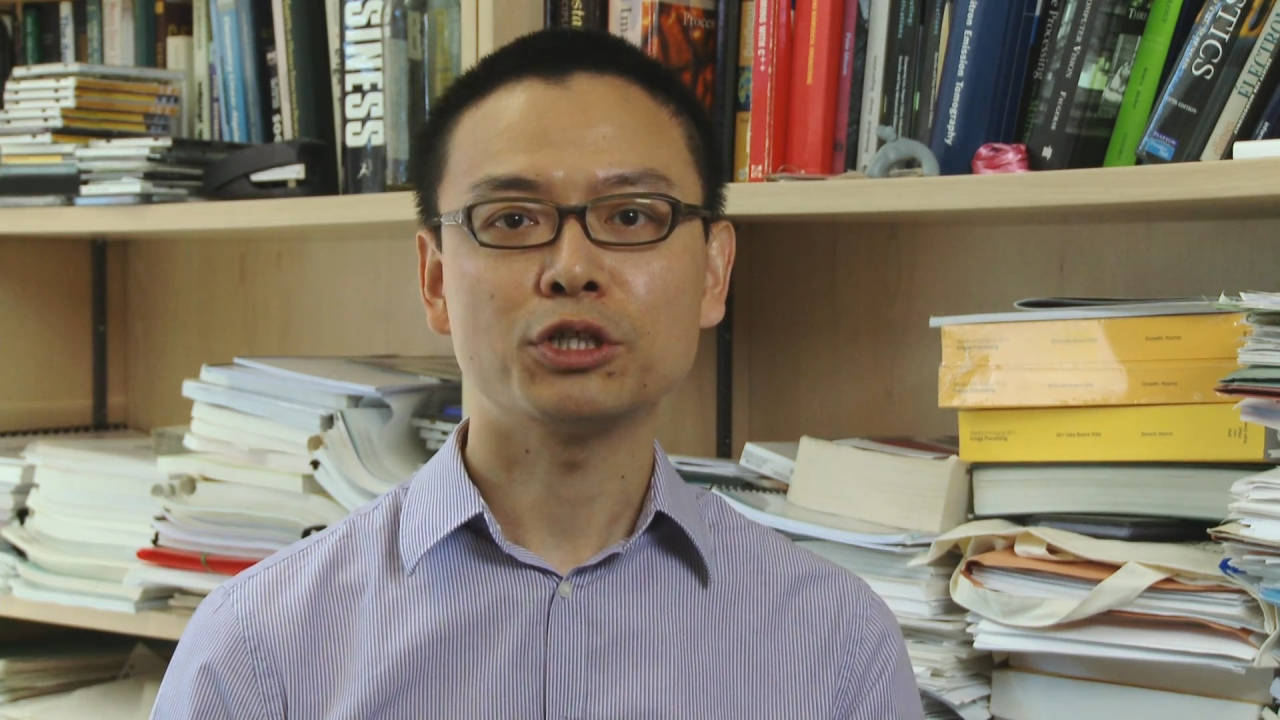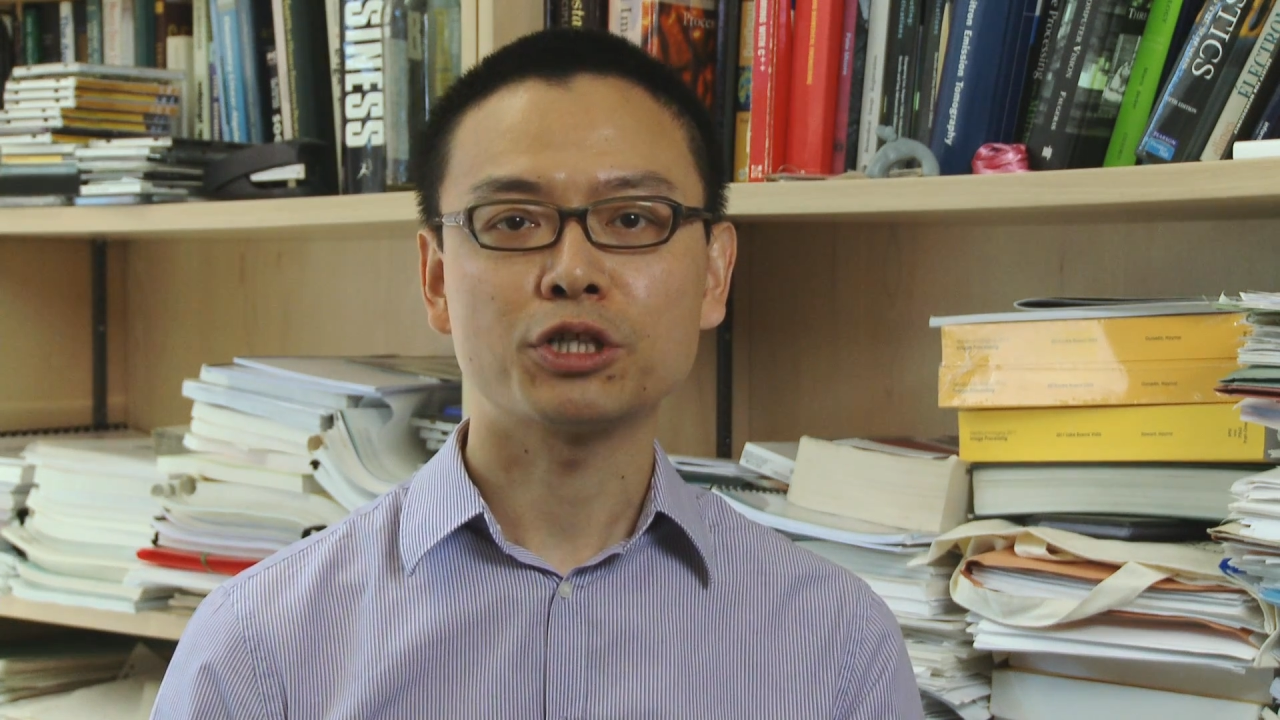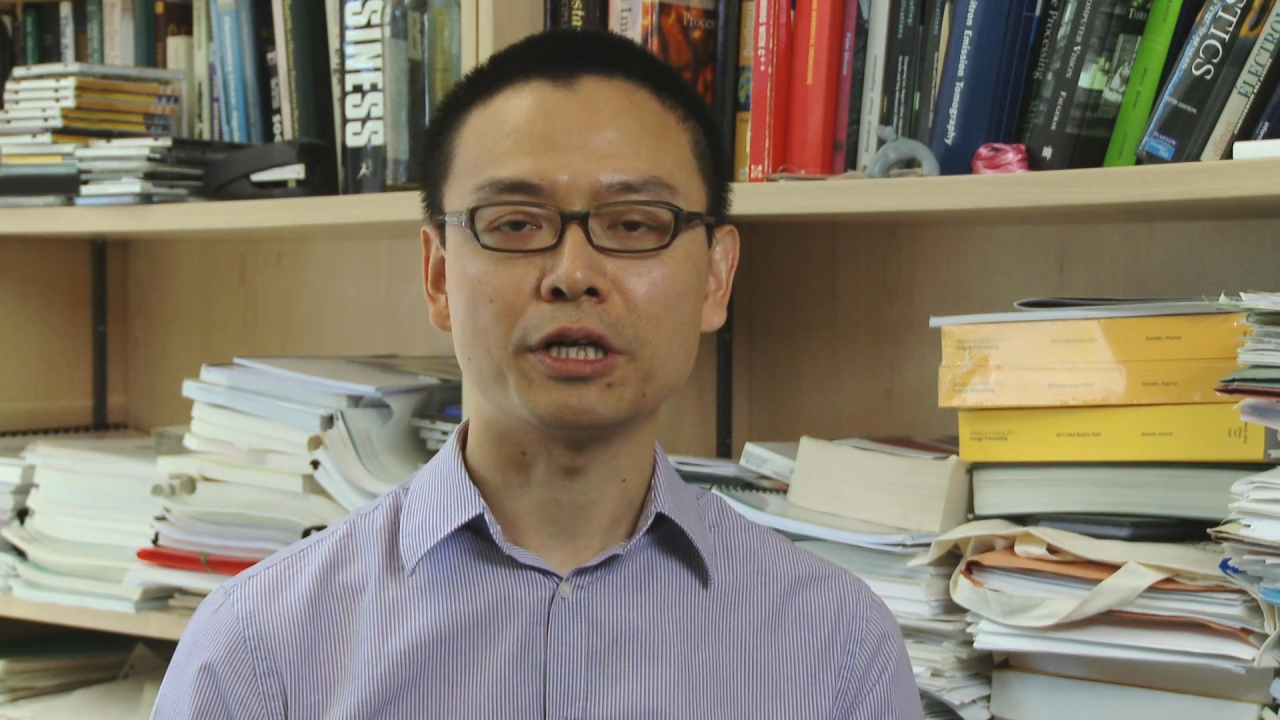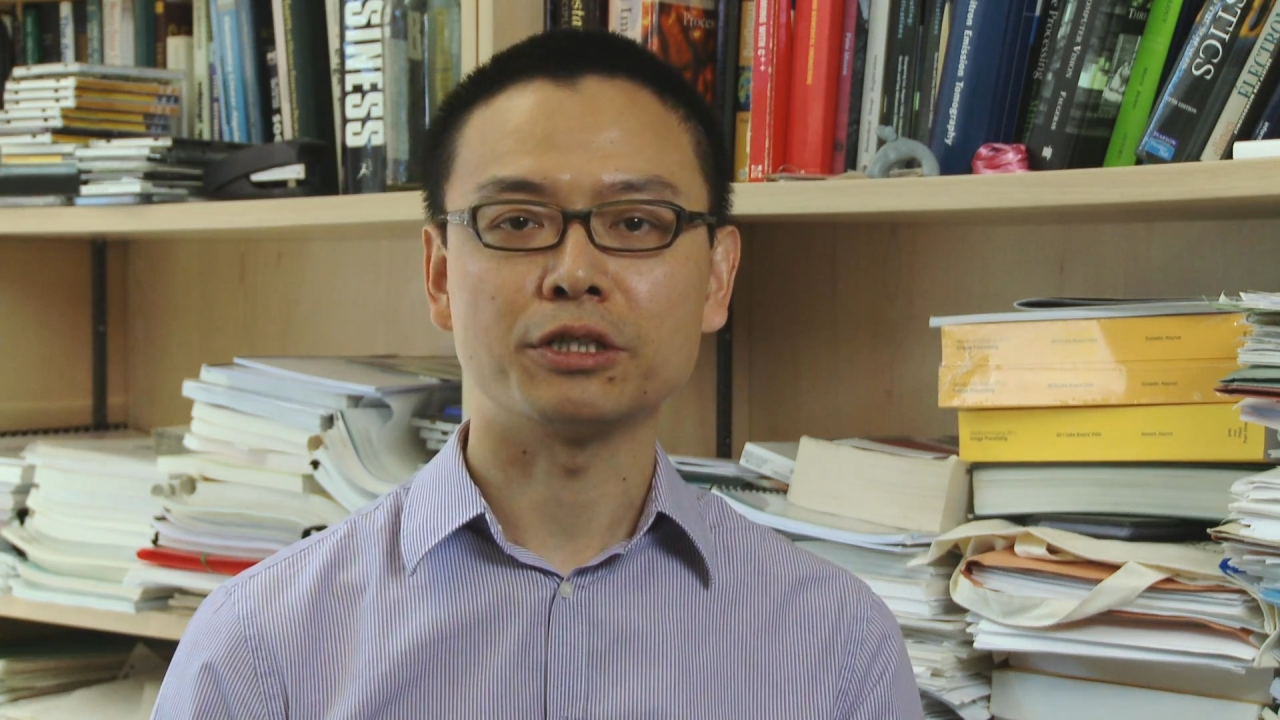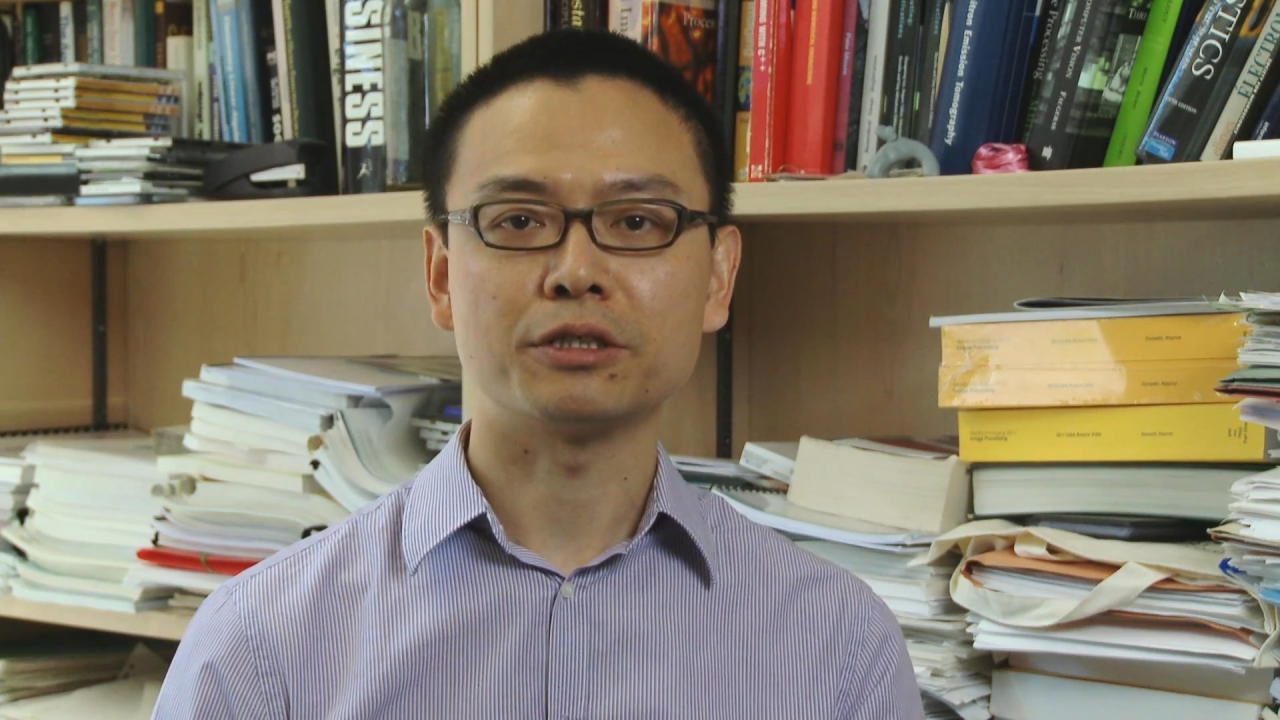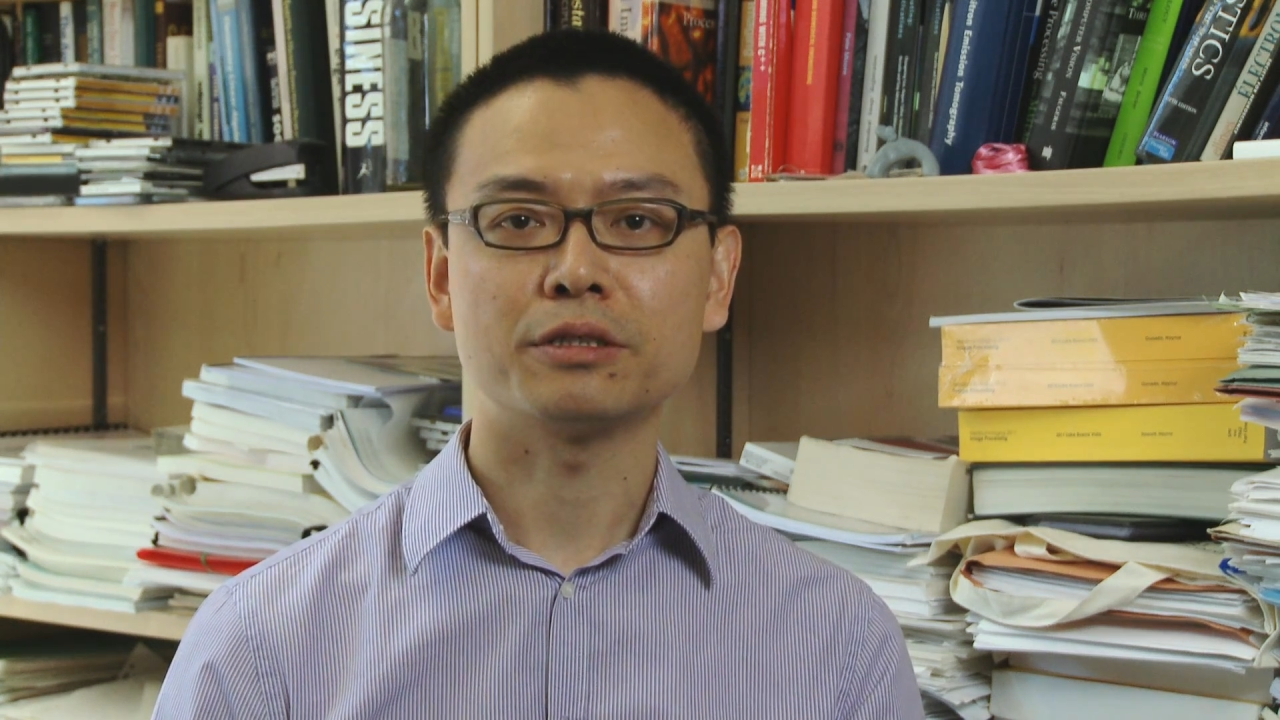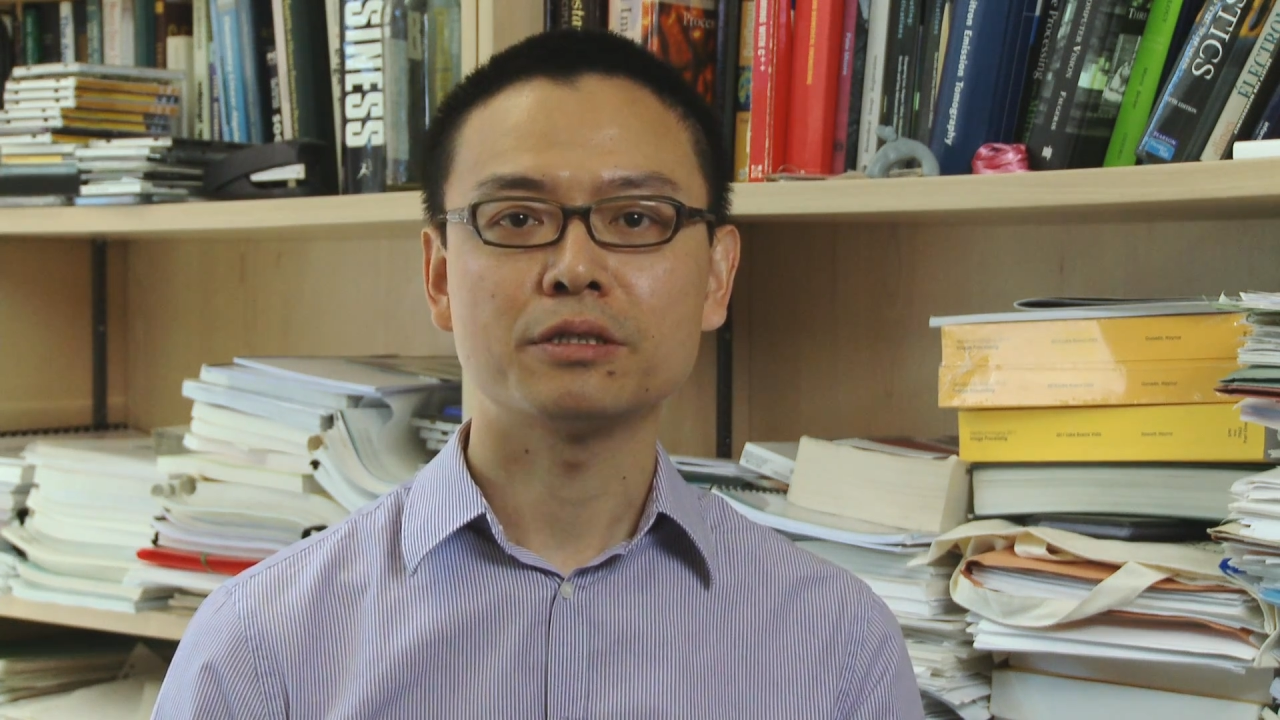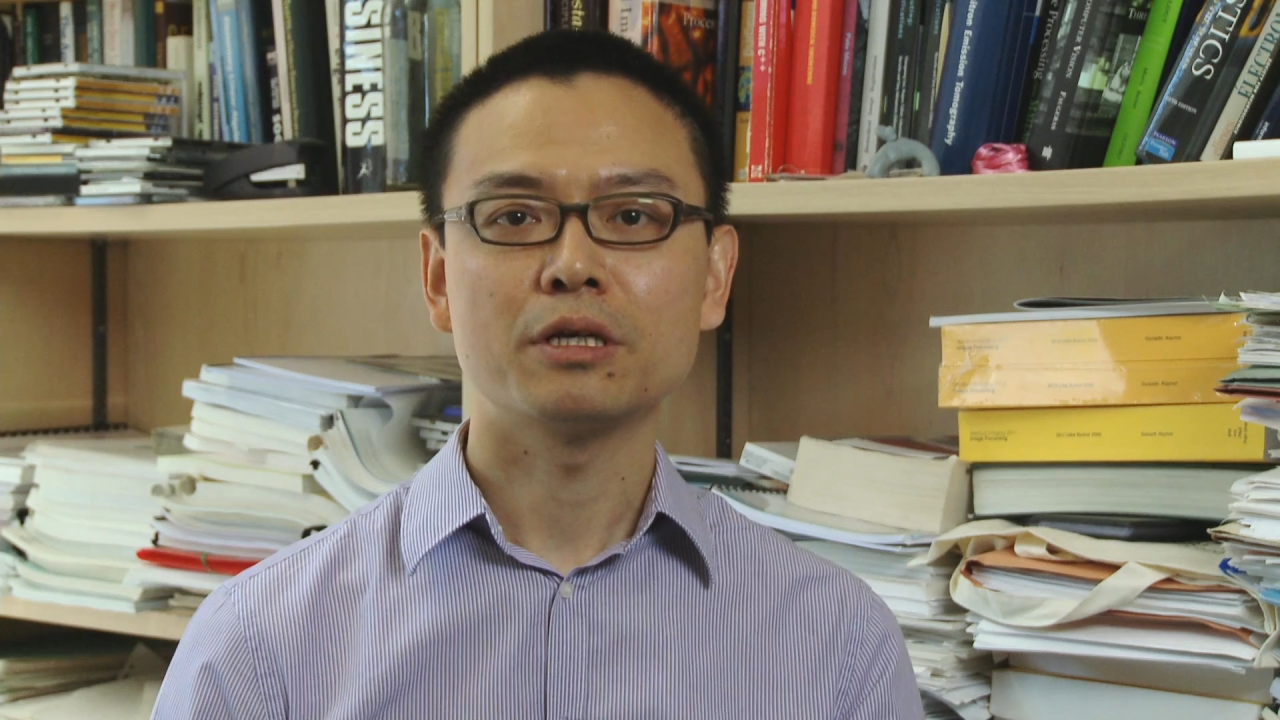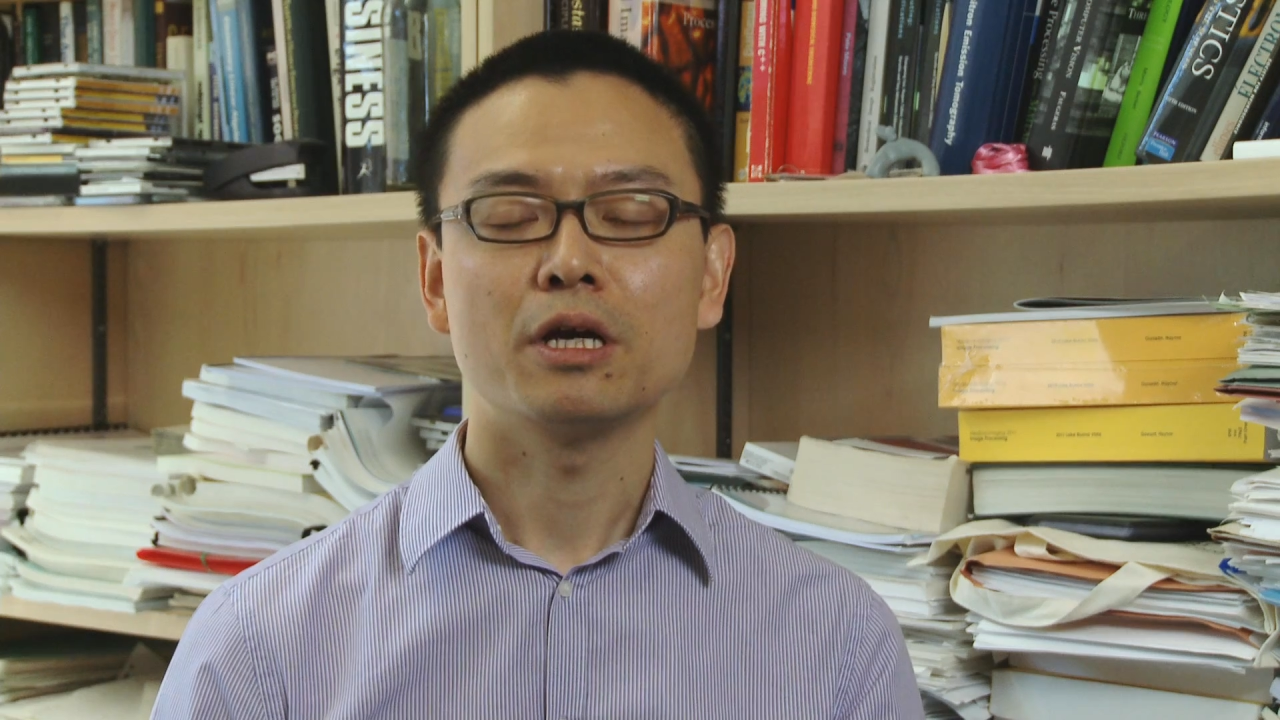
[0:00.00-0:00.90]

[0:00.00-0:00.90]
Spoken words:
changes